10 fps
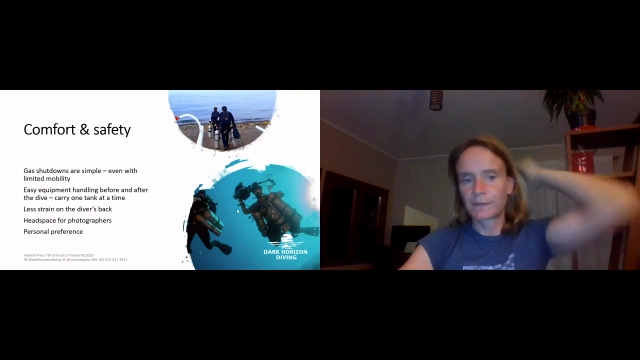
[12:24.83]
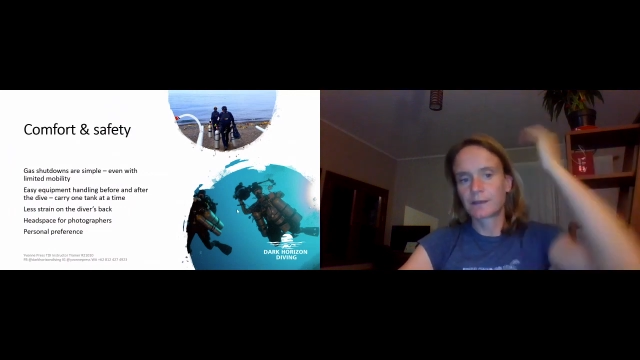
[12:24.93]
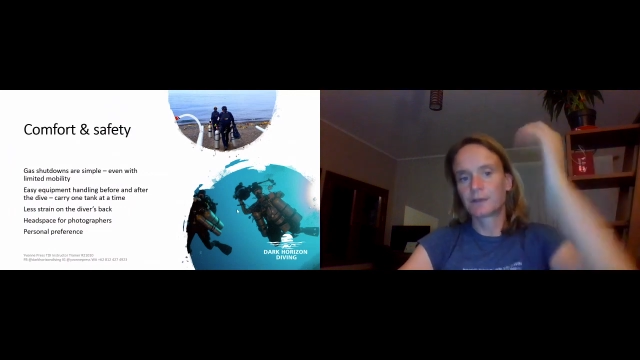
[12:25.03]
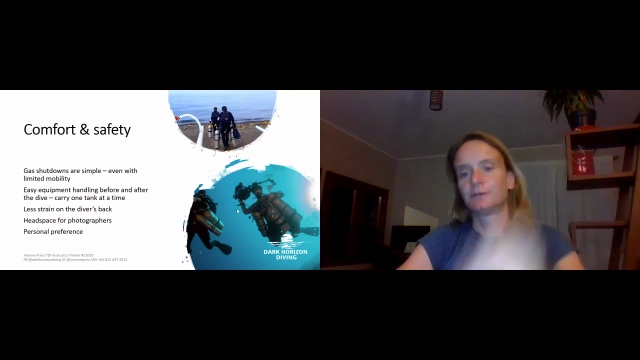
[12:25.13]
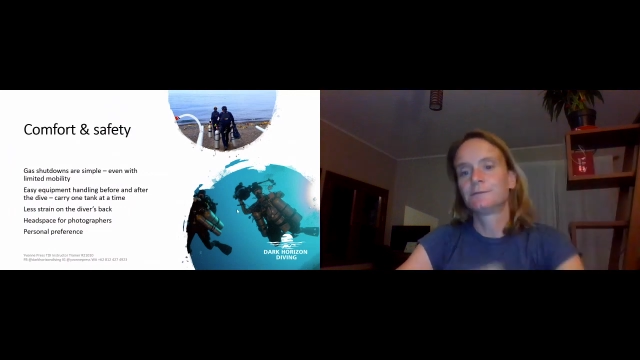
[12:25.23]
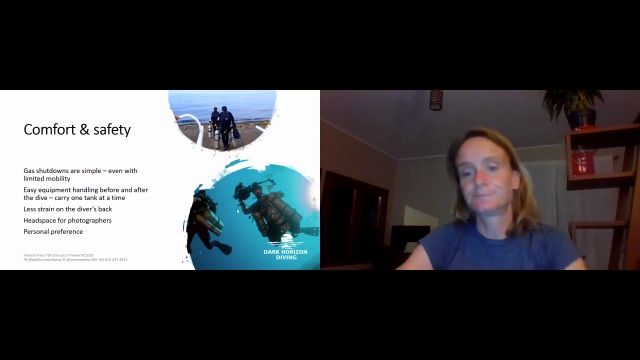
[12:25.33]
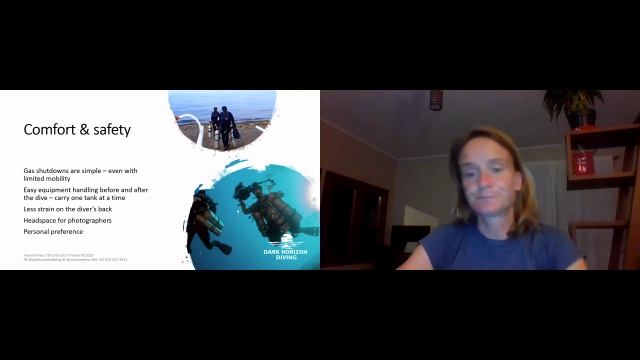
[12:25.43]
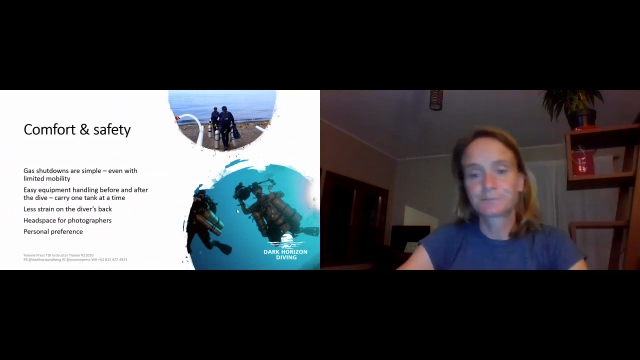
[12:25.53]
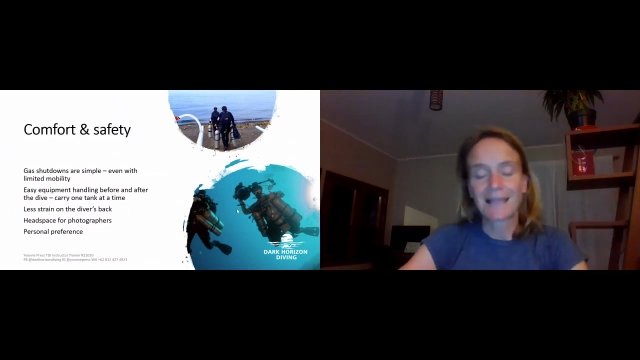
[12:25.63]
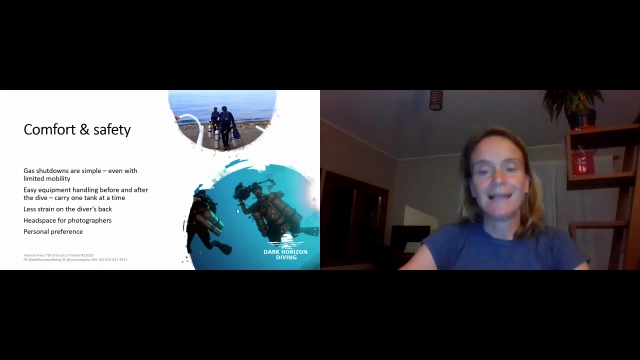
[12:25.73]

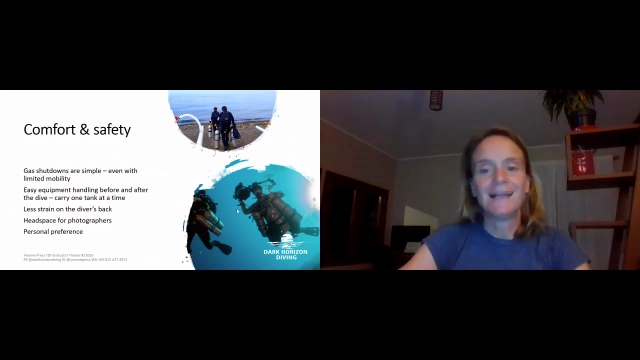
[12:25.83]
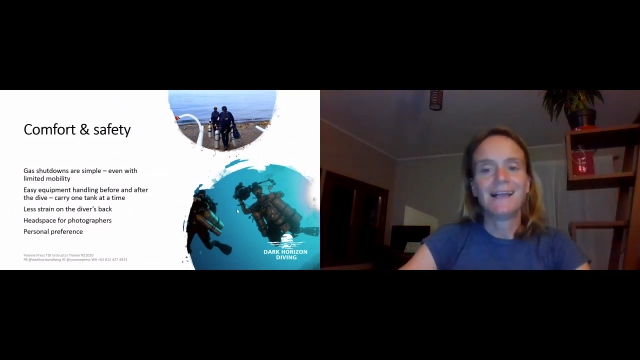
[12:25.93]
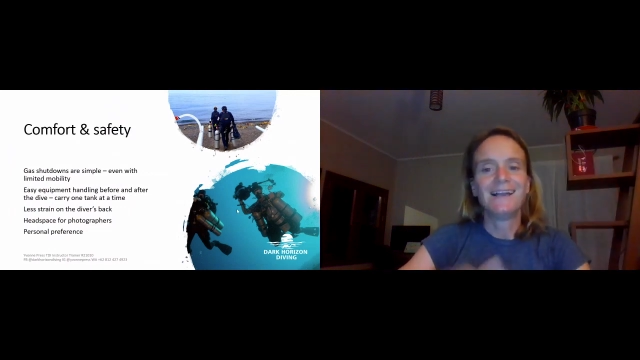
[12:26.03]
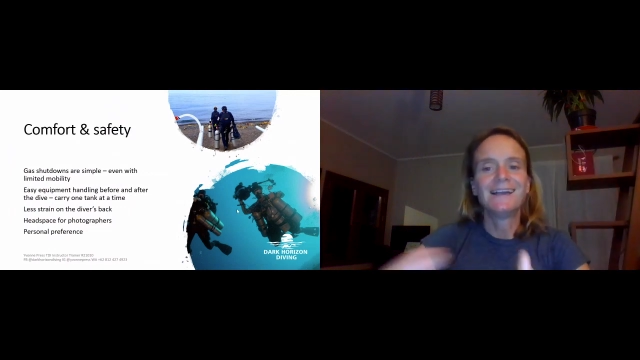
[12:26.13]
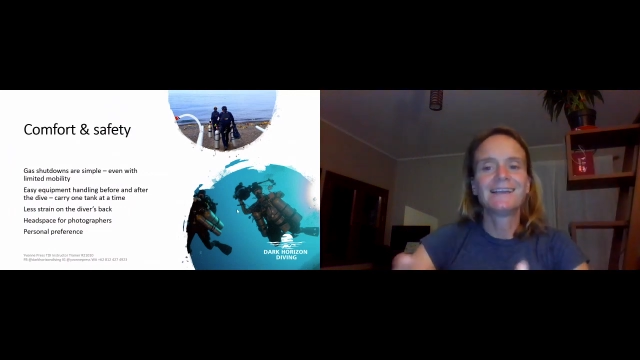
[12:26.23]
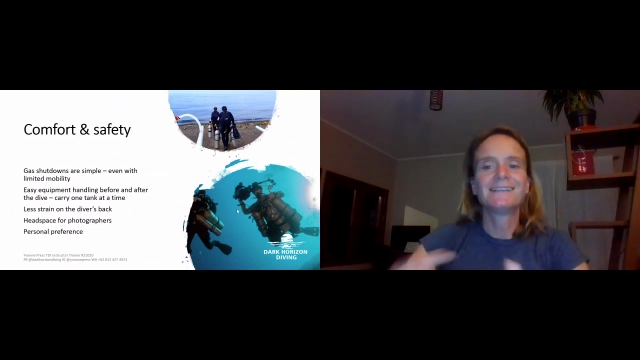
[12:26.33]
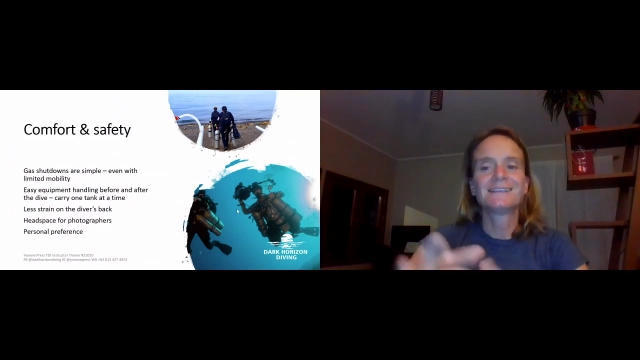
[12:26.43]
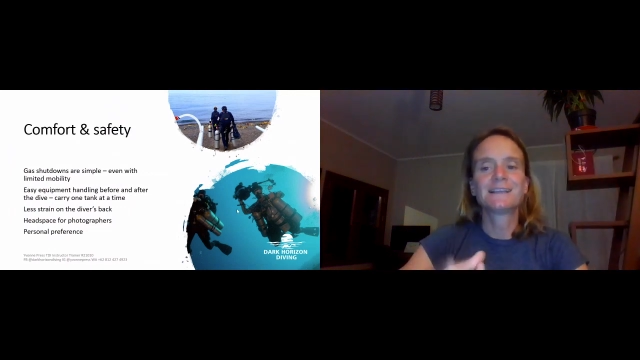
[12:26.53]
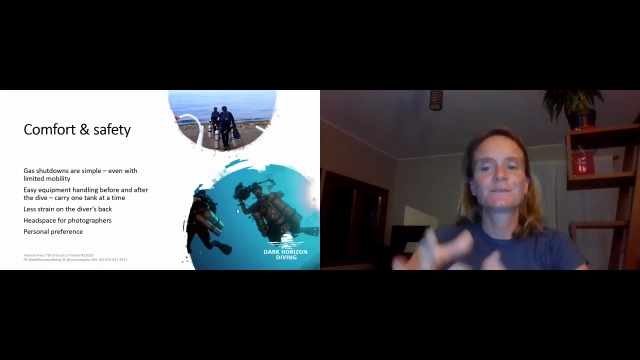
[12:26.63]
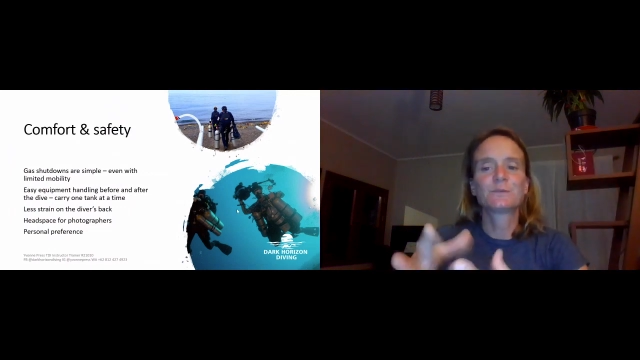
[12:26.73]
And
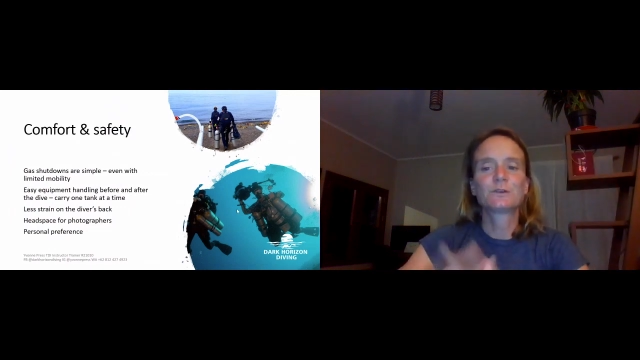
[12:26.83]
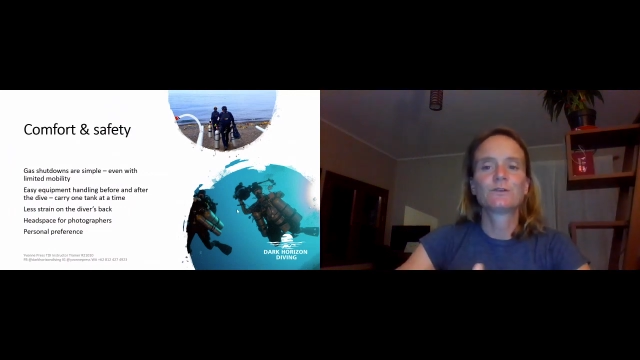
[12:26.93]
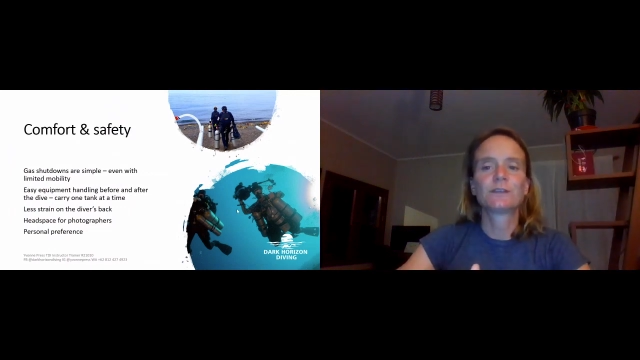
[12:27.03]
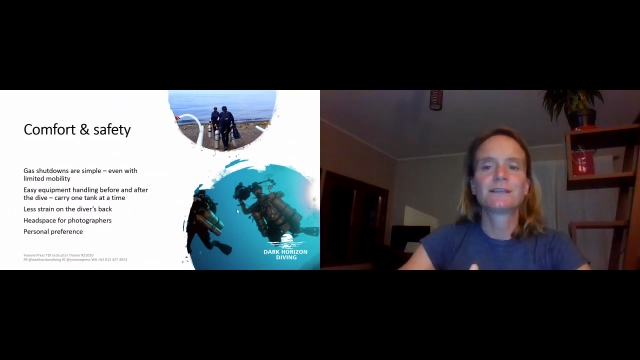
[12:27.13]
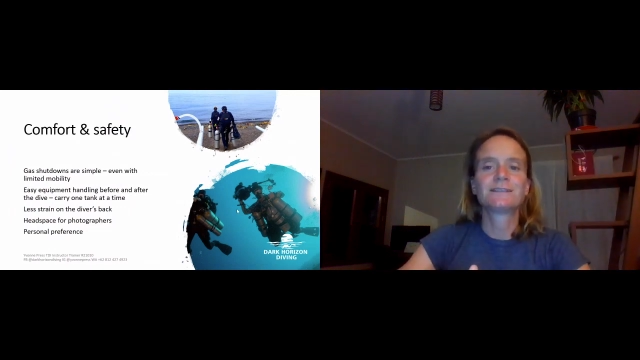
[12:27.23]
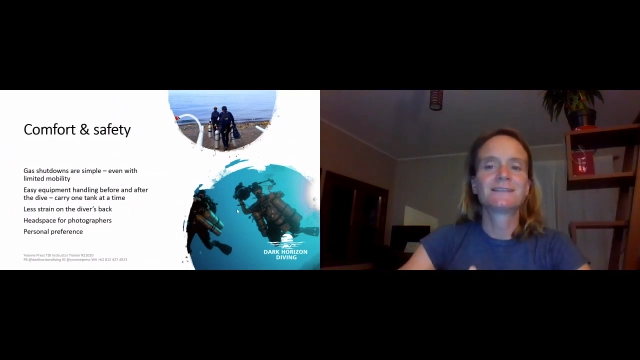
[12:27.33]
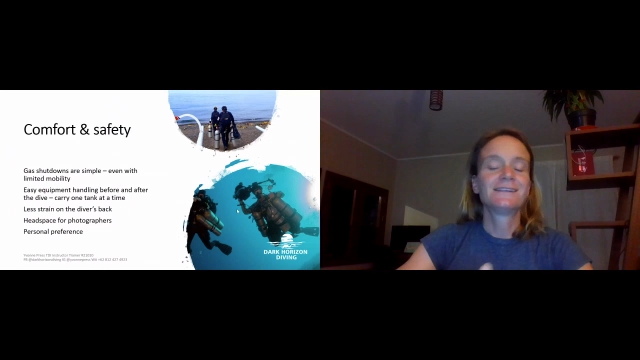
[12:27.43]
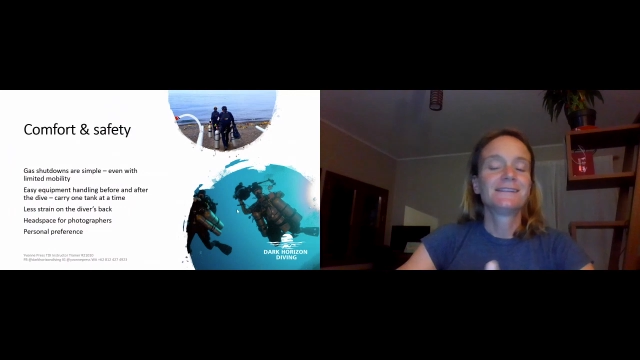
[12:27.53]
last but not least,